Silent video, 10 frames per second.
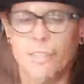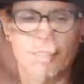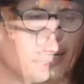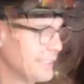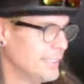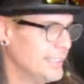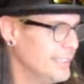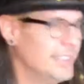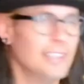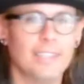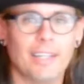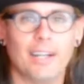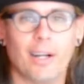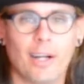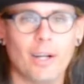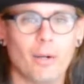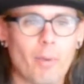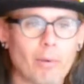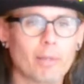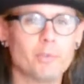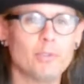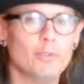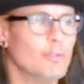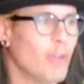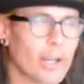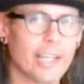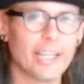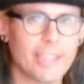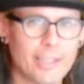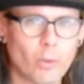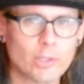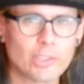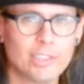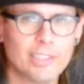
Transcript: Right, welcome to Vlogging a Dead Horse.